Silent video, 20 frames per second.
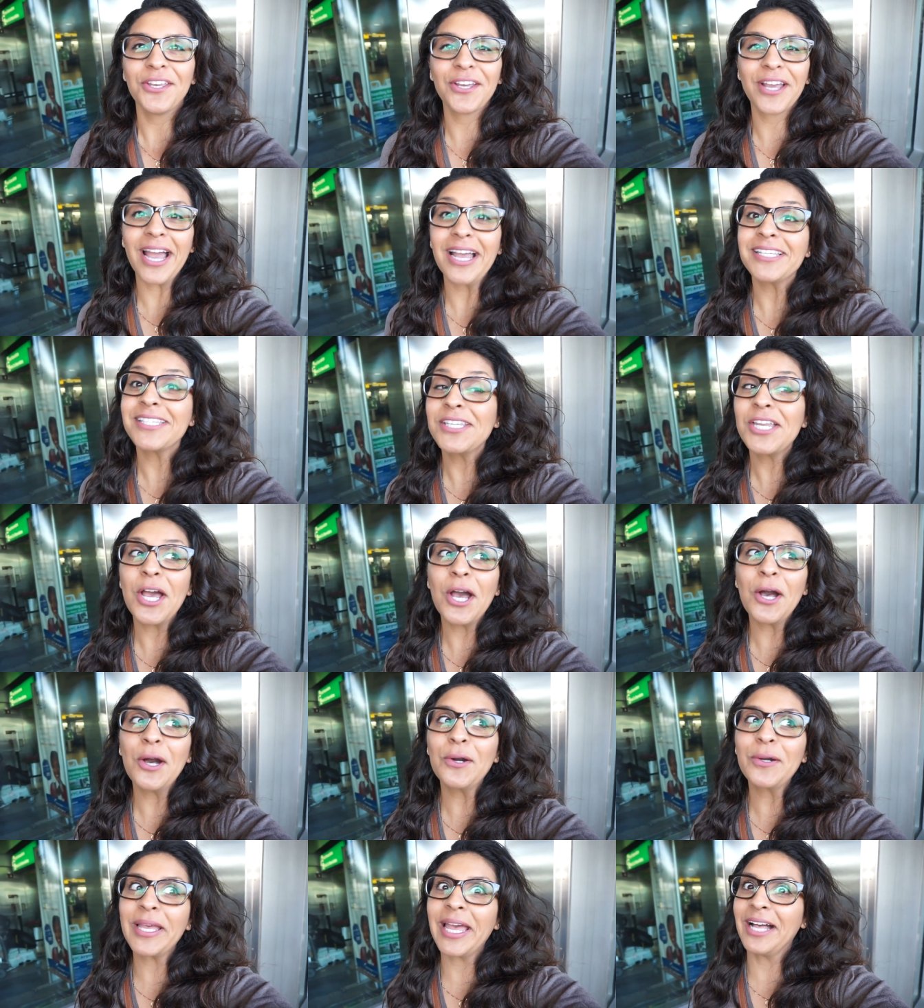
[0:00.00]
You guys
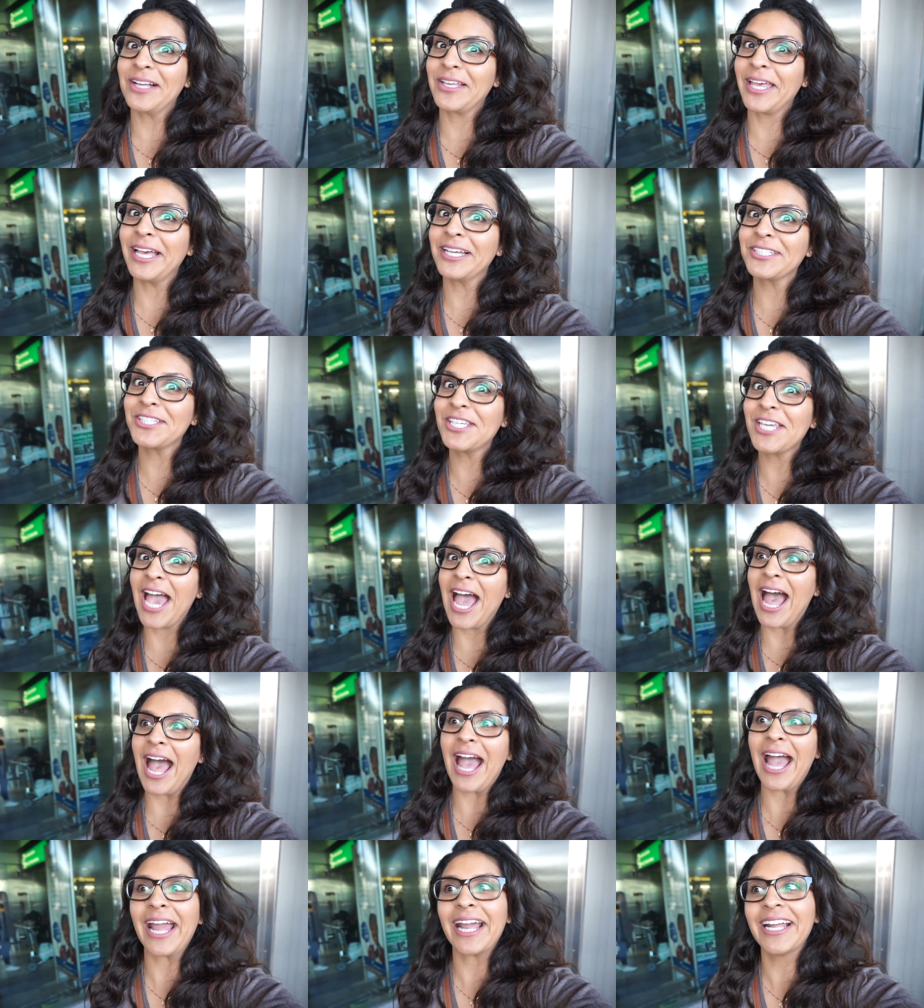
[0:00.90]
know Kel
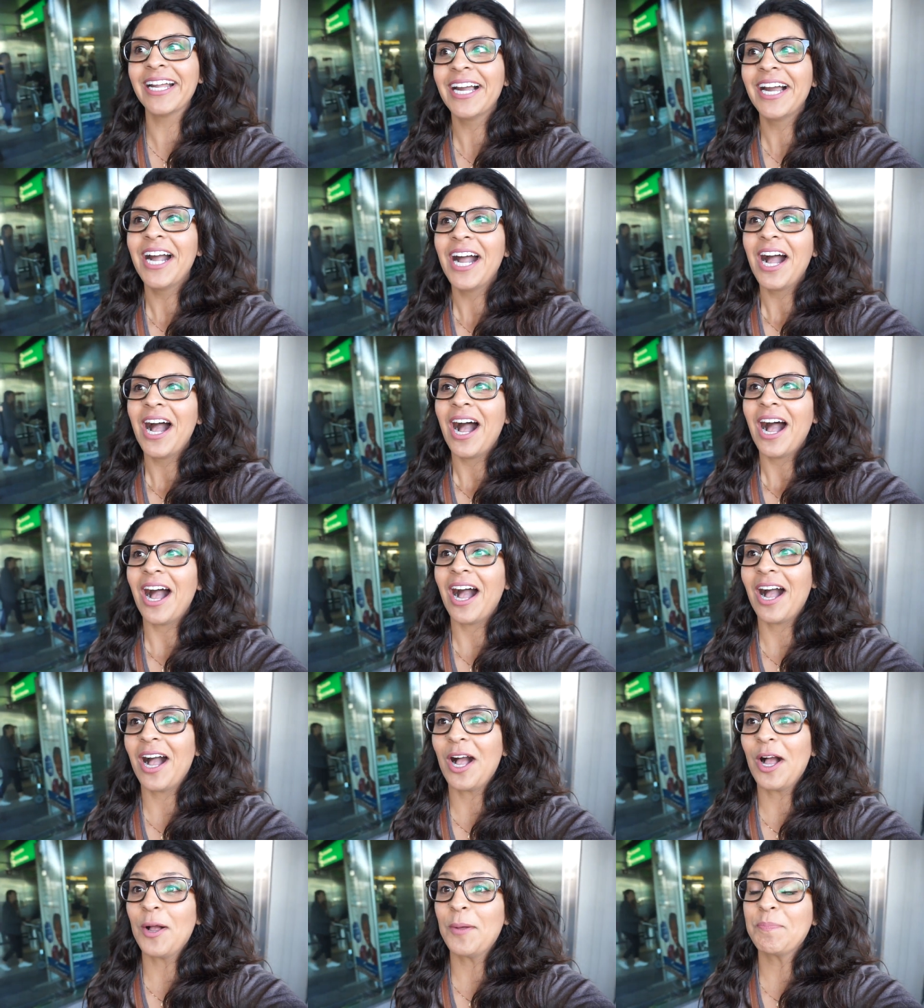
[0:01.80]
shy.
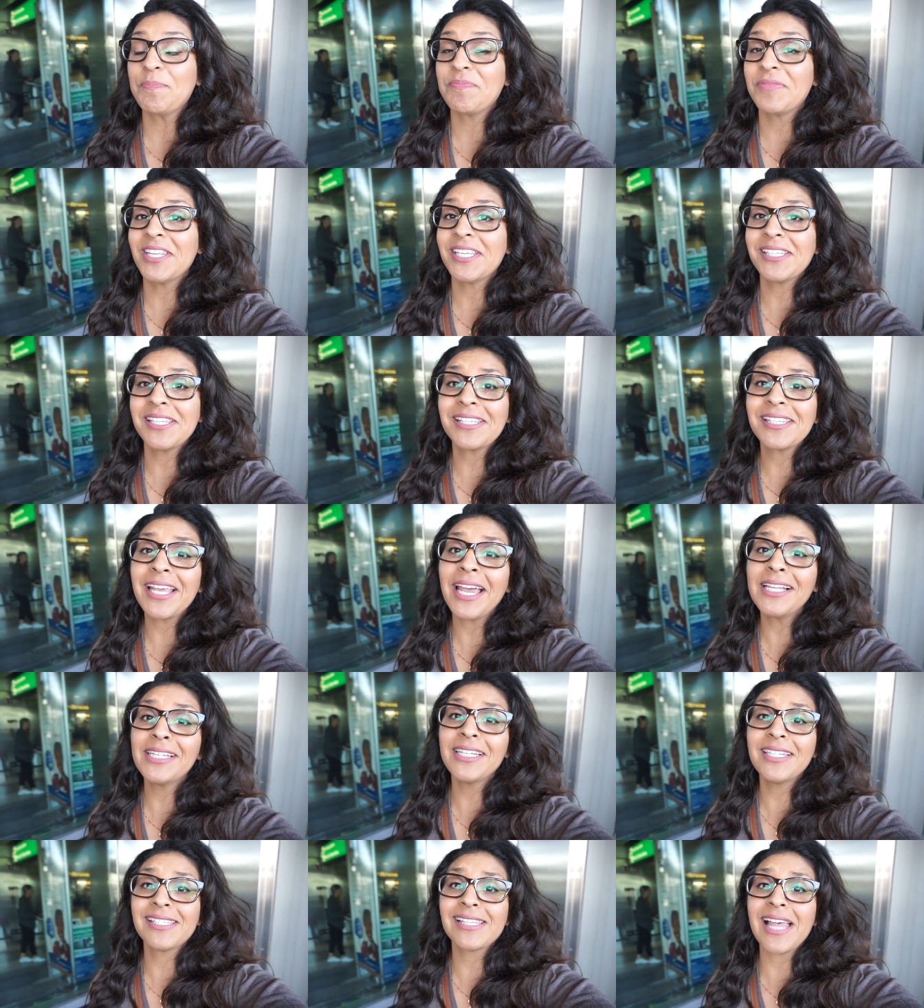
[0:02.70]
This is
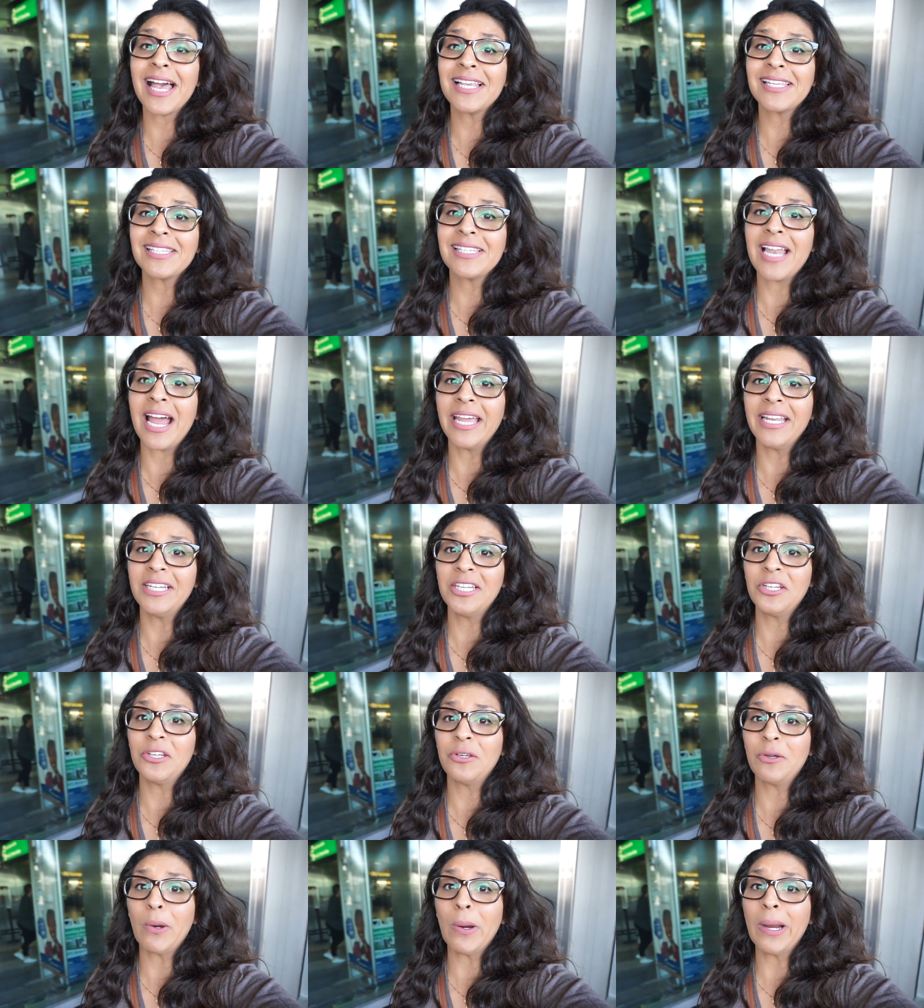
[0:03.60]
Kelly's last night in
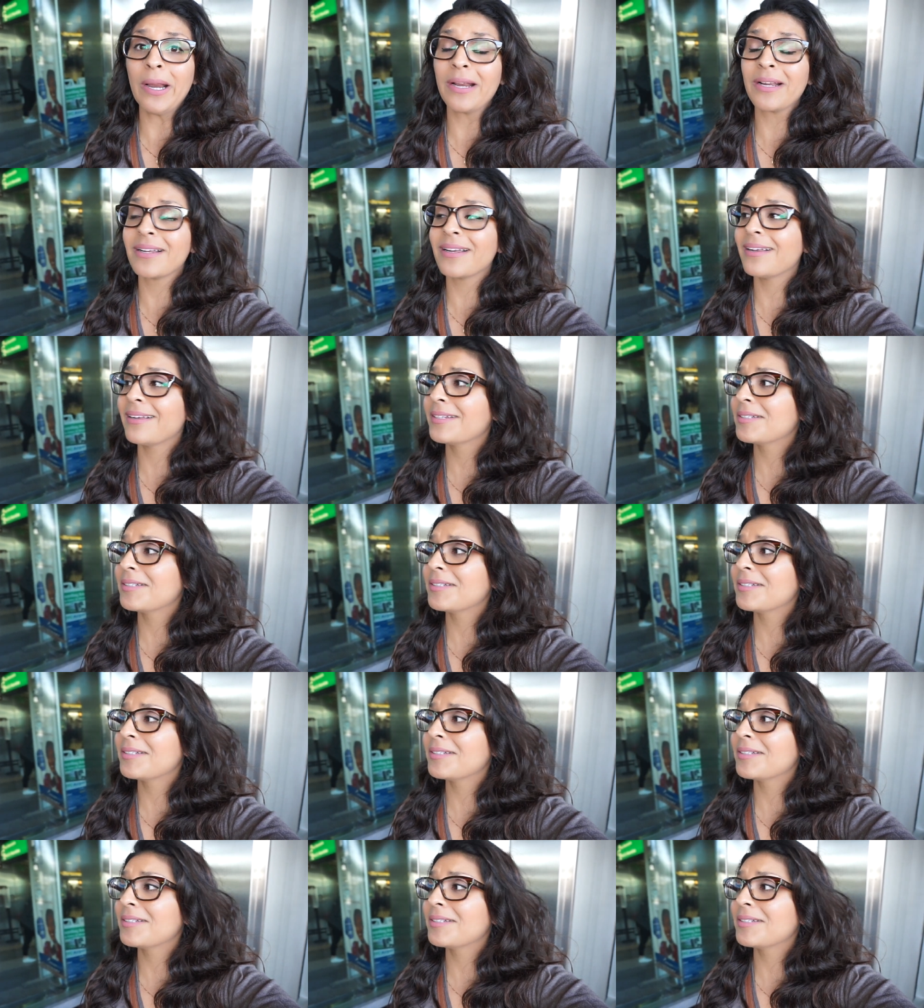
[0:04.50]
New York.